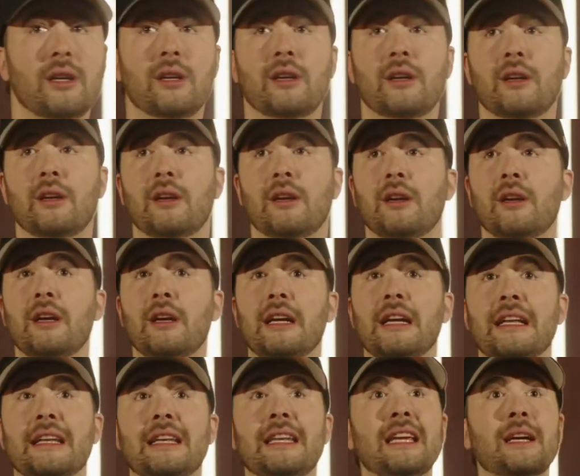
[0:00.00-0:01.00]

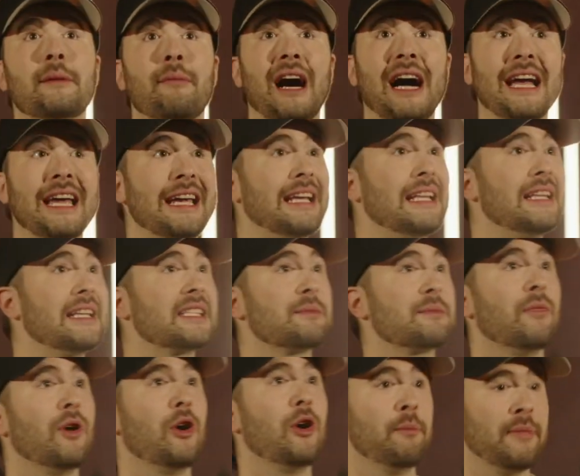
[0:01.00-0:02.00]
Right. Nehemiah in this
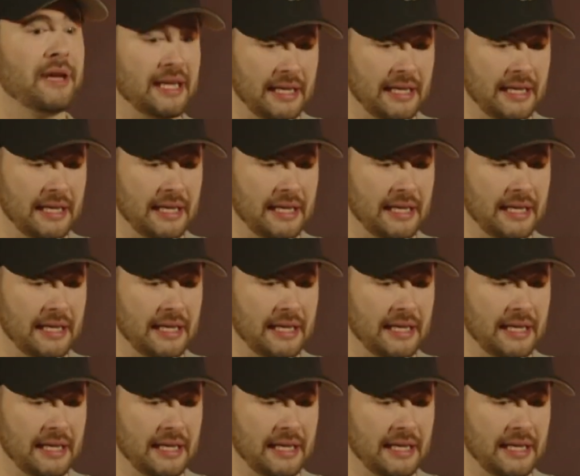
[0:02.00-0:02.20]
moment